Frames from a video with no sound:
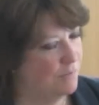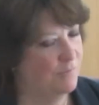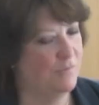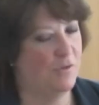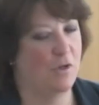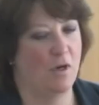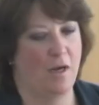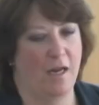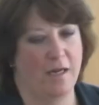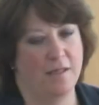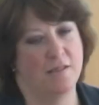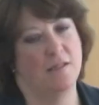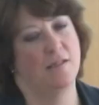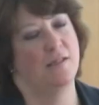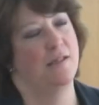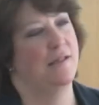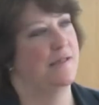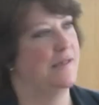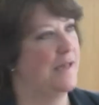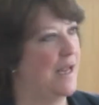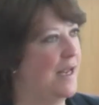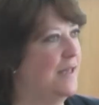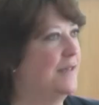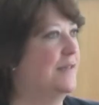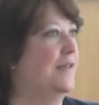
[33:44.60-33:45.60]
collecting the
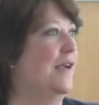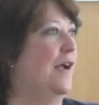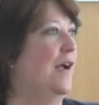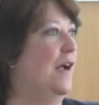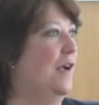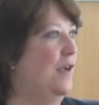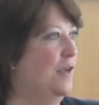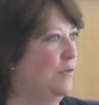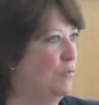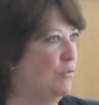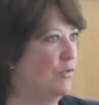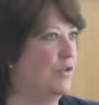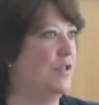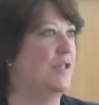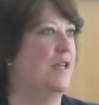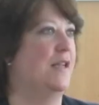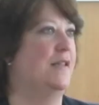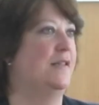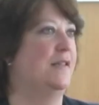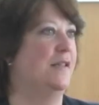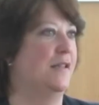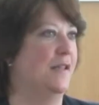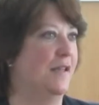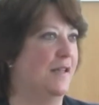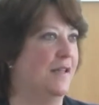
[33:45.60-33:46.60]
data and
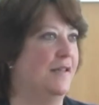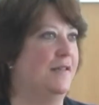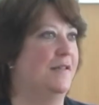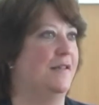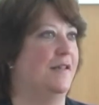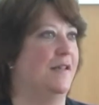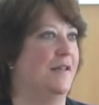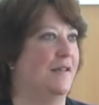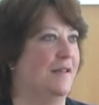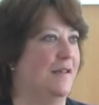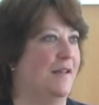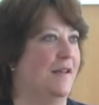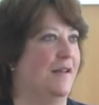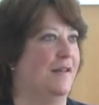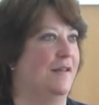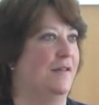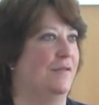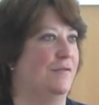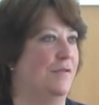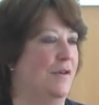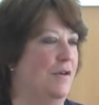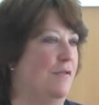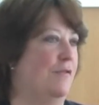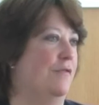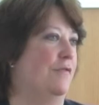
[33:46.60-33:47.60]
presenting it
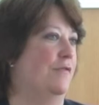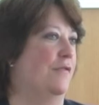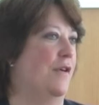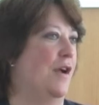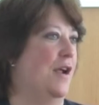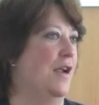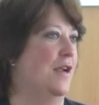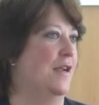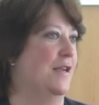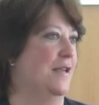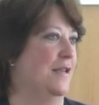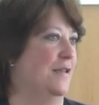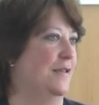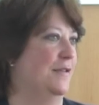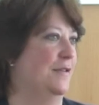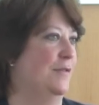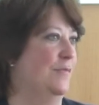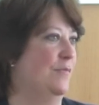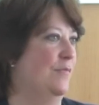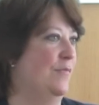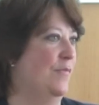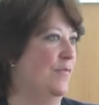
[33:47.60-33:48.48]
and verifying it.